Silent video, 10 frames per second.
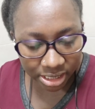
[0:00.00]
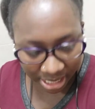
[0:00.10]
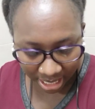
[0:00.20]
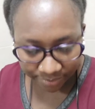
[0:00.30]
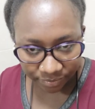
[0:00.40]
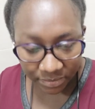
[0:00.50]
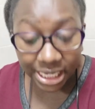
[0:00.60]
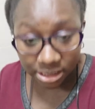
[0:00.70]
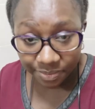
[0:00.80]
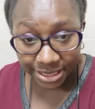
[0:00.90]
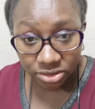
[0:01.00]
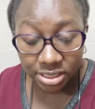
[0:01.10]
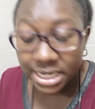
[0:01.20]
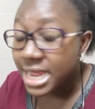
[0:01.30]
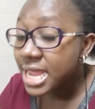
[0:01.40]
Yeah, that
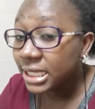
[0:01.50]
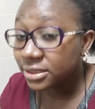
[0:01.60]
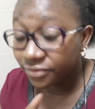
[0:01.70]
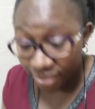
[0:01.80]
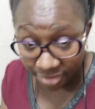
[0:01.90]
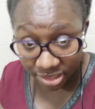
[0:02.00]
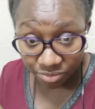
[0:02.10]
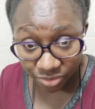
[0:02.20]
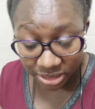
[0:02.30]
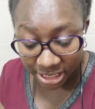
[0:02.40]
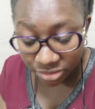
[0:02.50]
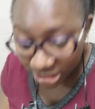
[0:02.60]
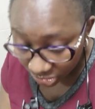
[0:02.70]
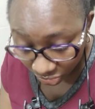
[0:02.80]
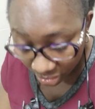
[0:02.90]
person is very important. You
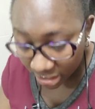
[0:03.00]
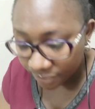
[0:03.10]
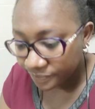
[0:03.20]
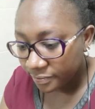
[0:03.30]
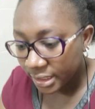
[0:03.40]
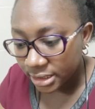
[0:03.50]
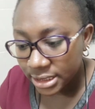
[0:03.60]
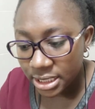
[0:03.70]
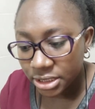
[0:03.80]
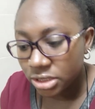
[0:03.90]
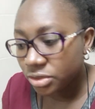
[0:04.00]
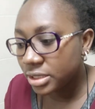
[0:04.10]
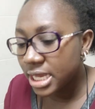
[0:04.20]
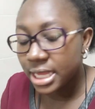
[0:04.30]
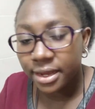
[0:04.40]
need to call them, set the shit
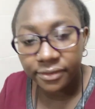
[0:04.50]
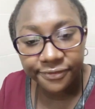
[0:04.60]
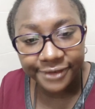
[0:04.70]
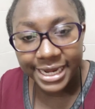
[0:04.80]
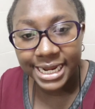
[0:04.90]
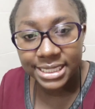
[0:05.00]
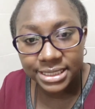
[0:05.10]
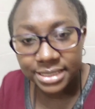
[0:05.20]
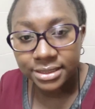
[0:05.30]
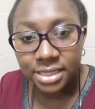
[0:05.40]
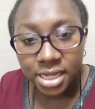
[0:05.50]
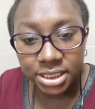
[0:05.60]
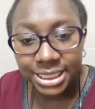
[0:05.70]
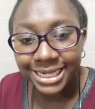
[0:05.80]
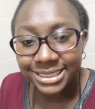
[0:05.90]
together, finances,
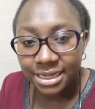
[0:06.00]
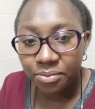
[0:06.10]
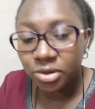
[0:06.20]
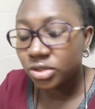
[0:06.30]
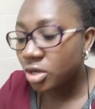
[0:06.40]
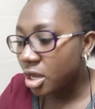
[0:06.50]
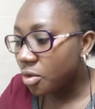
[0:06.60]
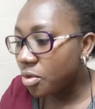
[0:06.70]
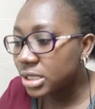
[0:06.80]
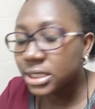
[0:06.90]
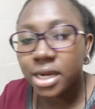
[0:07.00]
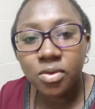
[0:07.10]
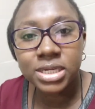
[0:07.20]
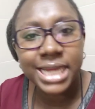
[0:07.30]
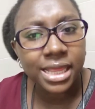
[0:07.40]
child support. What
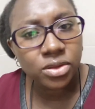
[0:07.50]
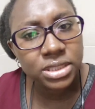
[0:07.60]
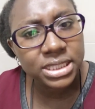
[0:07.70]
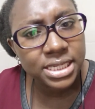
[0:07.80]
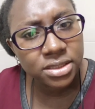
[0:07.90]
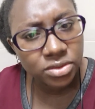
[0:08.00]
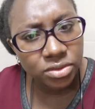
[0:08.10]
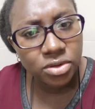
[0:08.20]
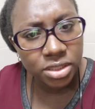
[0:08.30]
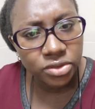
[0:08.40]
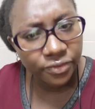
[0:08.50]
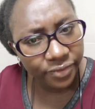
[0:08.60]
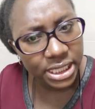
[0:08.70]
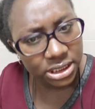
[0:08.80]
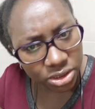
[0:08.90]
are those things you're going to
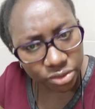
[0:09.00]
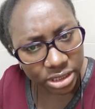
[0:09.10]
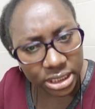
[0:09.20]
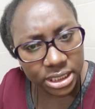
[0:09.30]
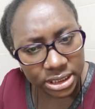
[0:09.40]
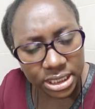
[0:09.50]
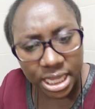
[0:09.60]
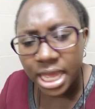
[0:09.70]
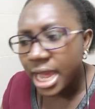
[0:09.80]
face during this thing?